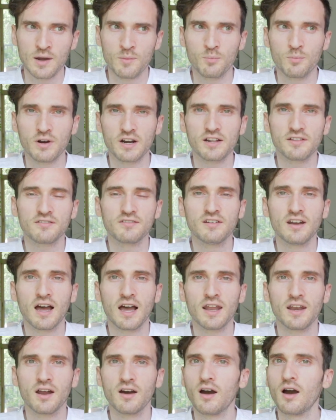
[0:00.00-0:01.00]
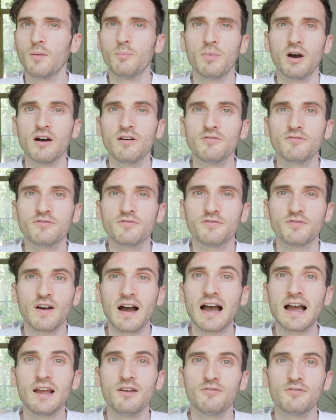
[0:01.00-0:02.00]
but it's not above
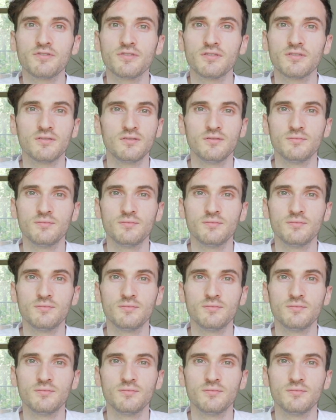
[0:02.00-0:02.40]
5,